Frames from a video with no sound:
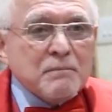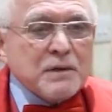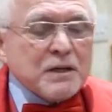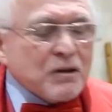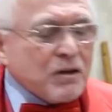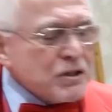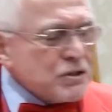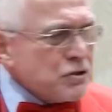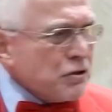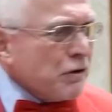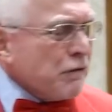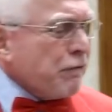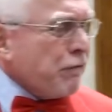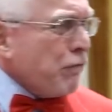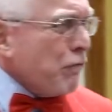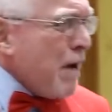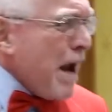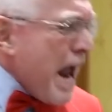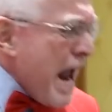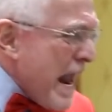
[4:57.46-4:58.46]
because you're
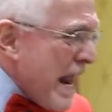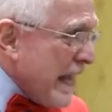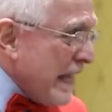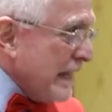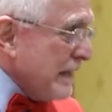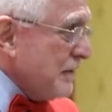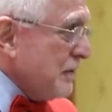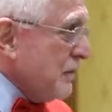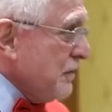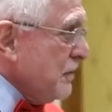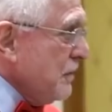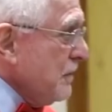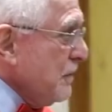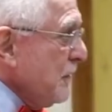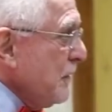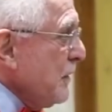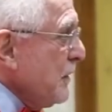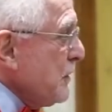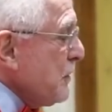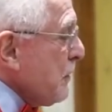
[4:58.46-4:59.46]
afraid.
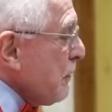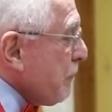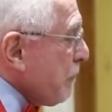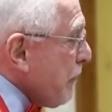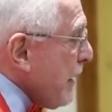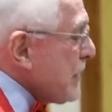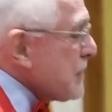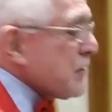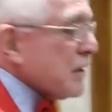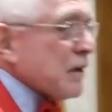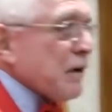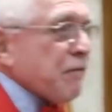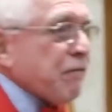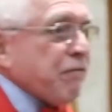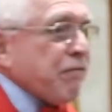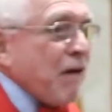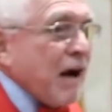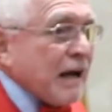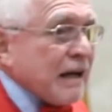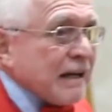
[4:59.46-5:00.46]
You're afraid you're going to
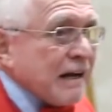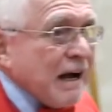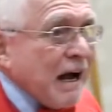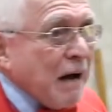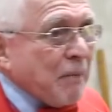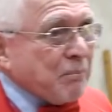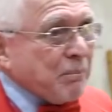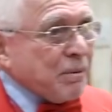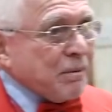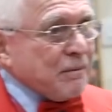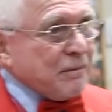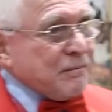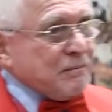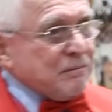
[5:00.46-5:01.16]
fuck it up.